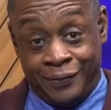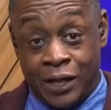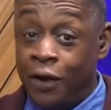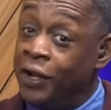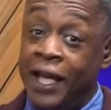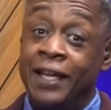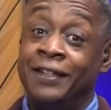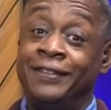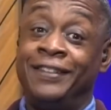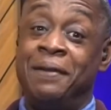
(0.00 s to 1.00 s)
Okay,
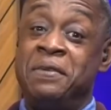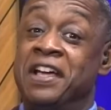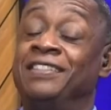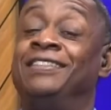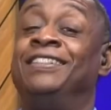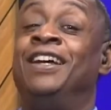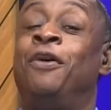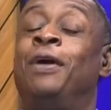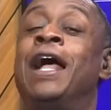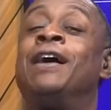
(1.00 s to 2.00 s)
I'm done.
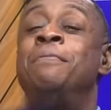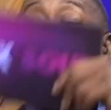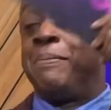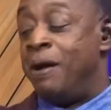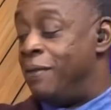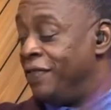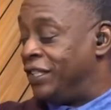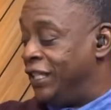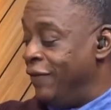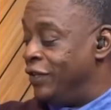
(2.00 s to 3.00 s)
When I come back, my brother
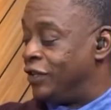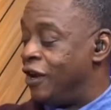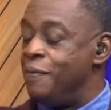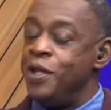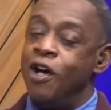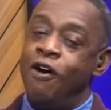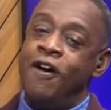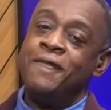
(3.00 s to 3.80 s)
Stephen's going to be on.